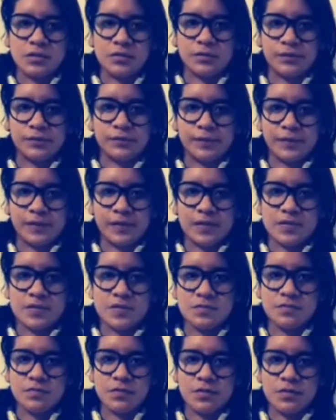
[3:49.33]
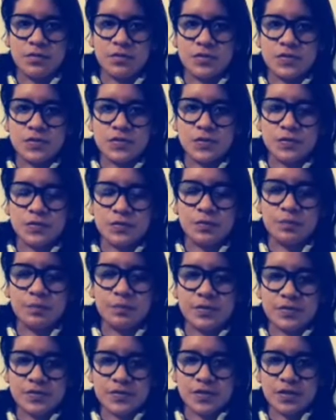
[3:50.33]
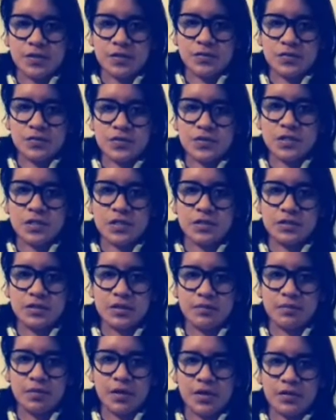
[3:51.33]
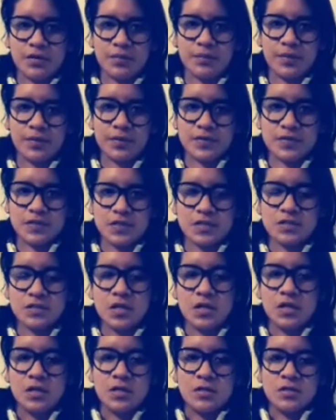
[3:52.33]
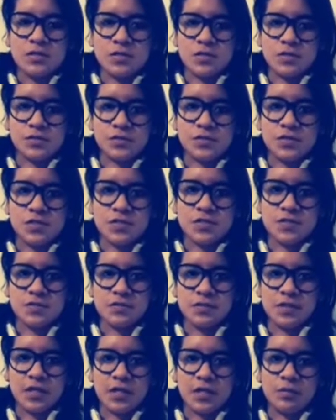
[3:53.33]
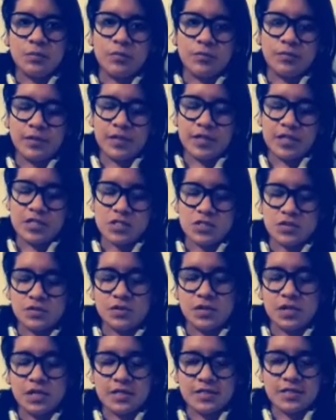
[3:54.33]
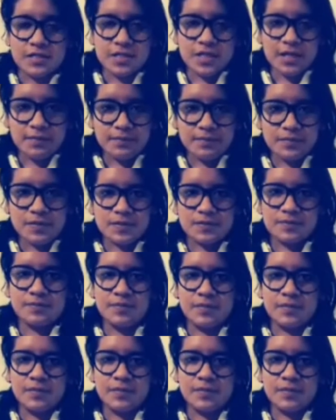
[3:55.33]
coagulants for some procedures in the bioprocess, such as the immobilization enzymes.